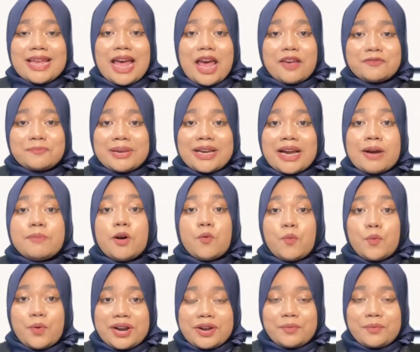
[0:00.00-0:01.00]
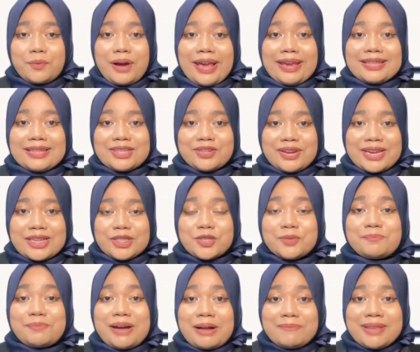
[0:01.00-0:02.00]
have become a worldwide threat to
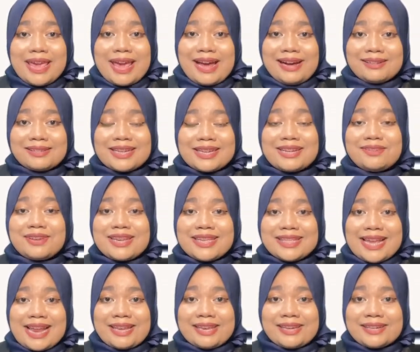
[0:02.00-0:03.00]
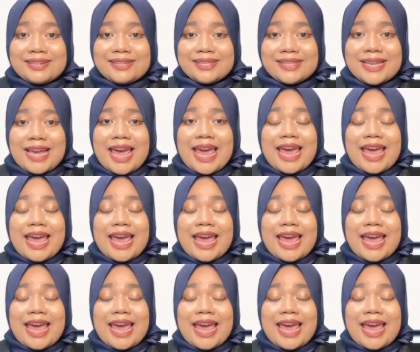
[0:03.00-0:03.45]
public health in recent years,